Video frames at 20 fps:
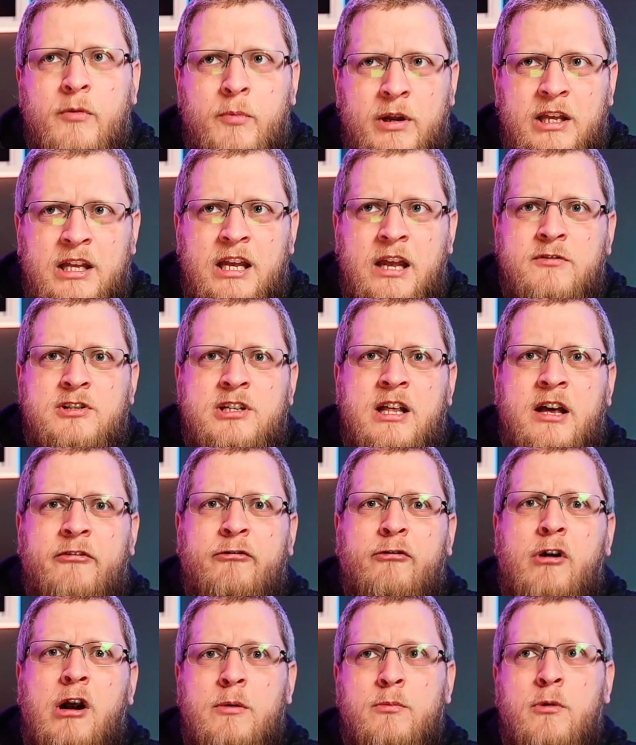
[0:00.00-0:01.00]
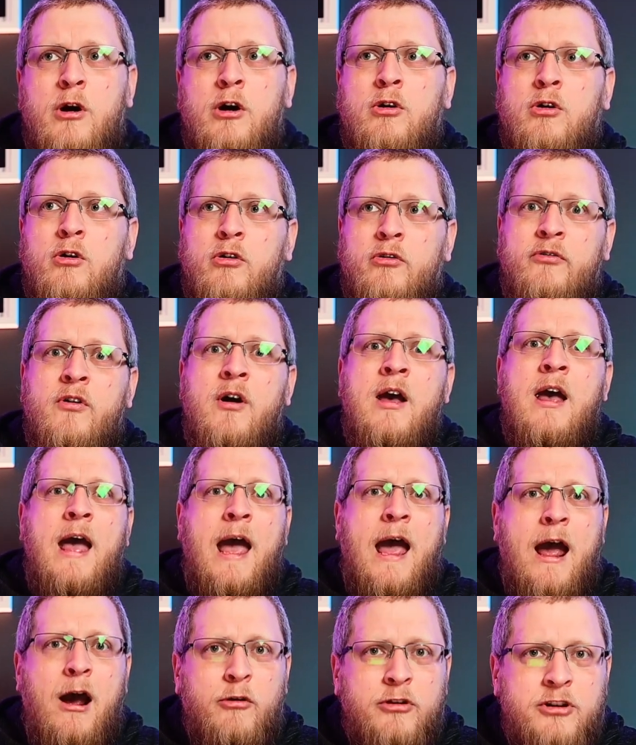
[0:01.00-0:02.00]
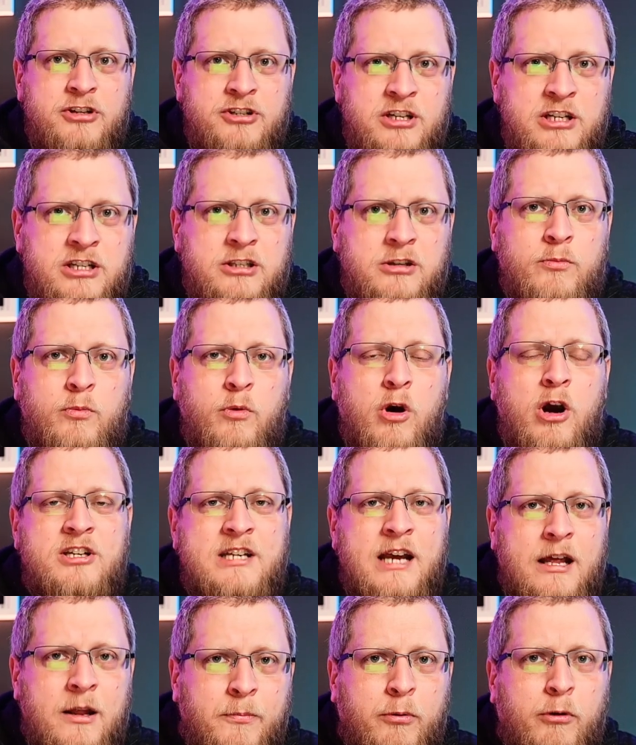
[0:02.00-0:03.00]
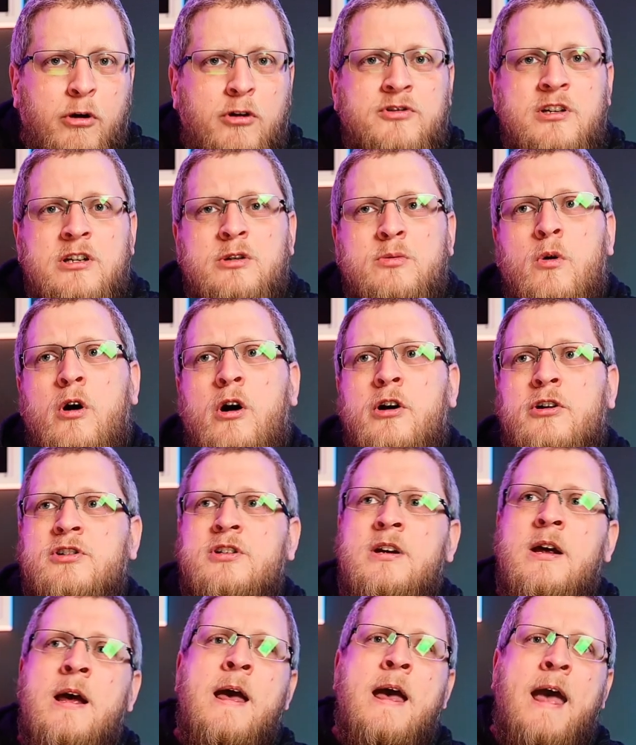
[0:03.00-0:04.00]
but it gives you that framework of how the system works, how the process works,